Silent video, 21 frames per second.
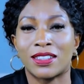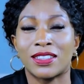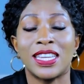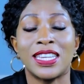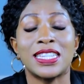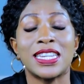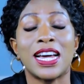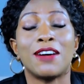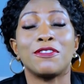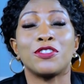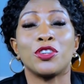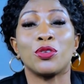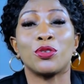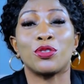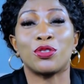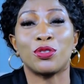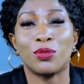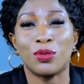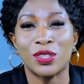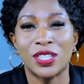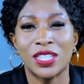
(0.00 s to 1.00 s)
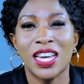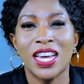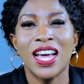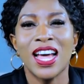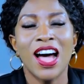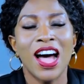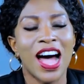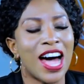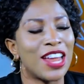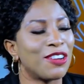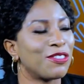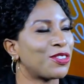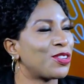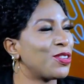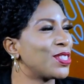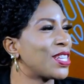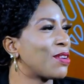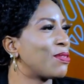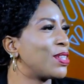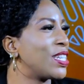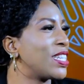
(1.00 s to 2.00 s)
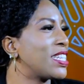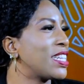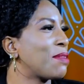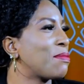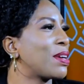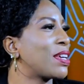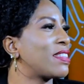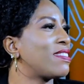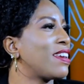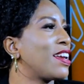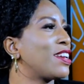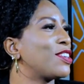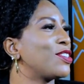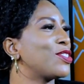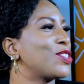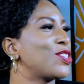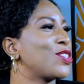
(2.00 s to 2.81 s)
Let's have your thoughts. And of course, I want to say a big thank you to